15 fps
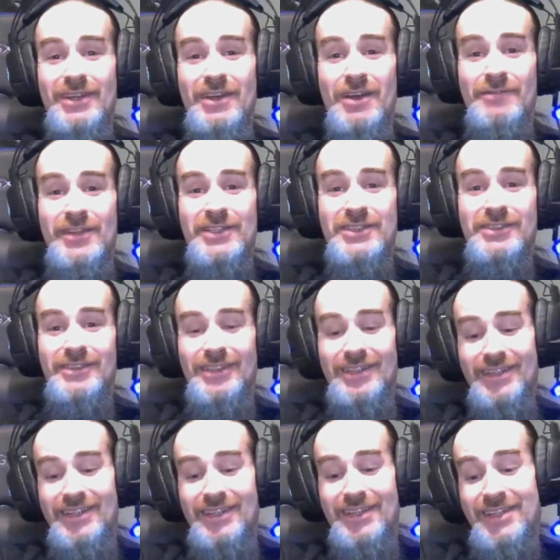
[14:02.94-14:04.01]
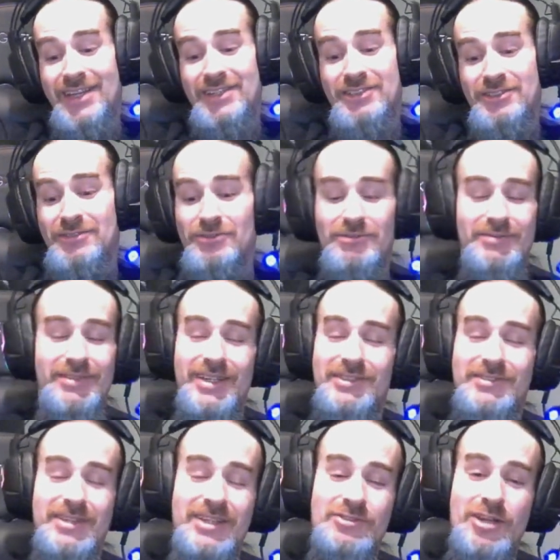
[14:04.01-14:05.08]
of this, it's
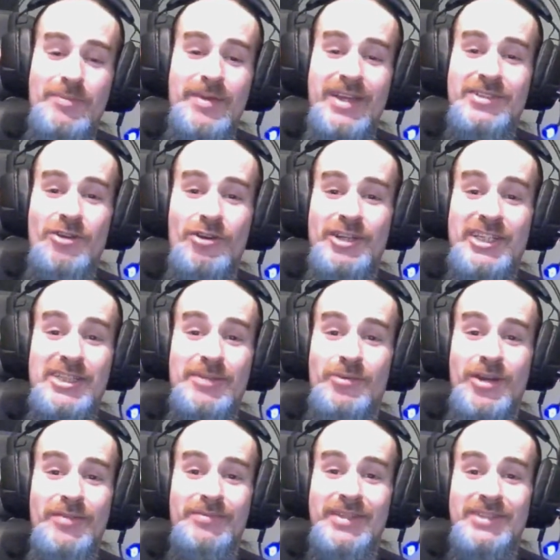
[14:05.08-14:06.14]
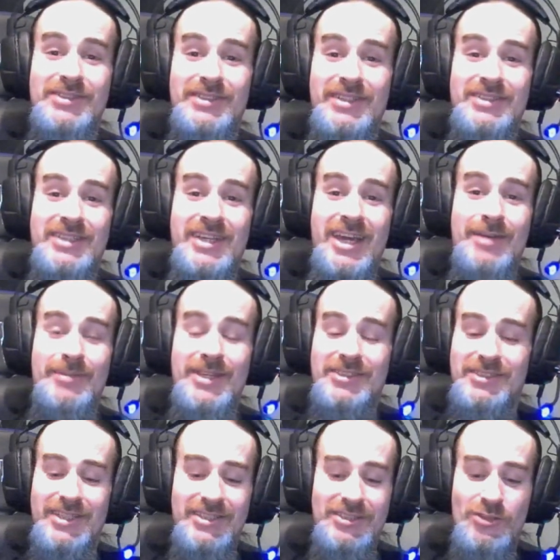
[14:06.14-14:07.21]
not going to disappoint. This game
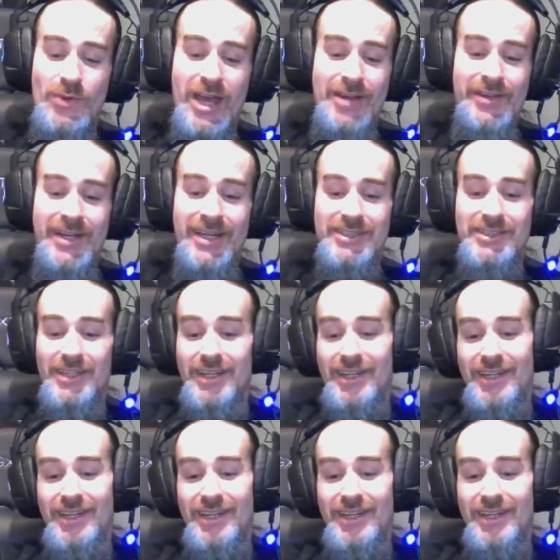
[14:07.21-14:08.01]
it's Square Enix.